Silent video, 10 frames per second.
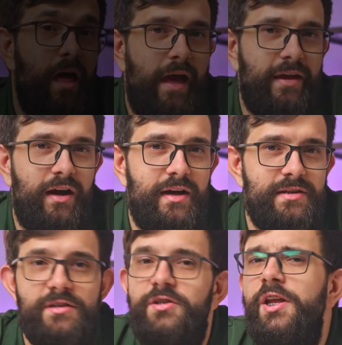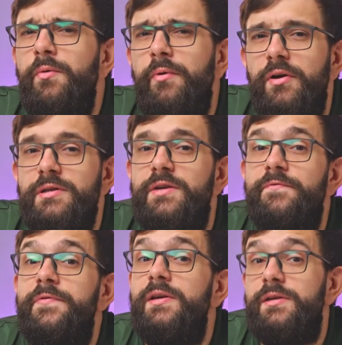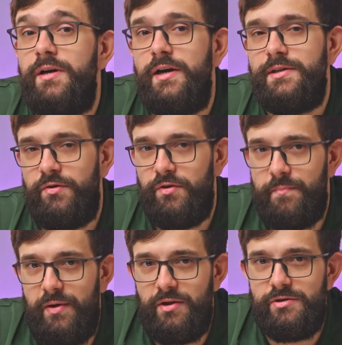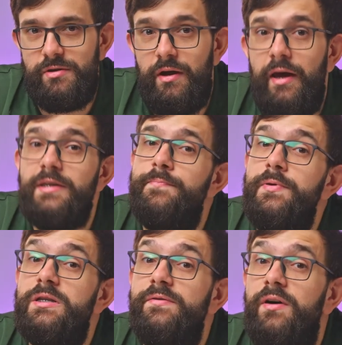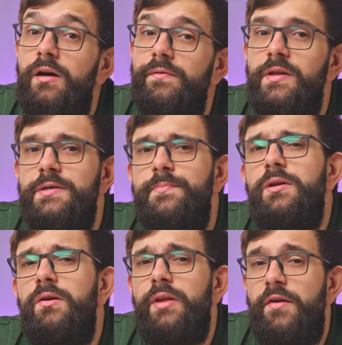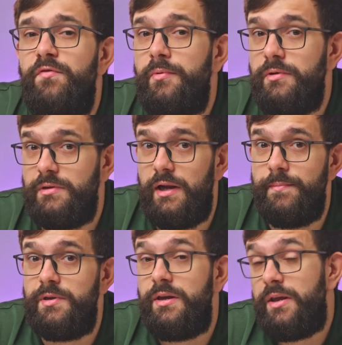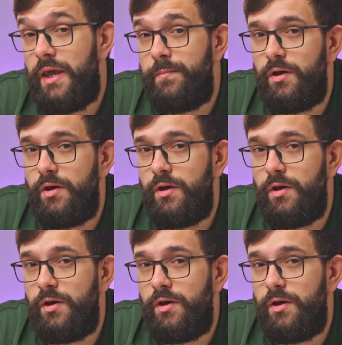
Hey guys, today we've got something exciting on the bench. It's a piece of hardware that's been on everyone's lips in the gaming